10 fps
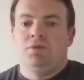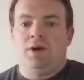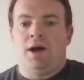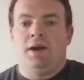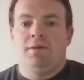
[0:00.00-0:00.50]

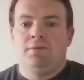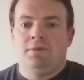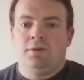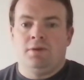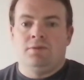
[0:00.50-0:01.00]
5
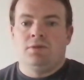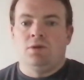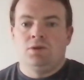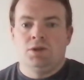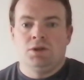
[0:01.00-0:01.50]
of
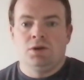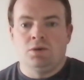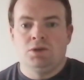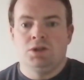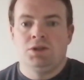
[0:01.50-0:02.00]
Coaching the
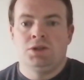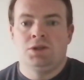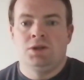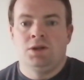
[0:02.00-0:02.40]
Coaches.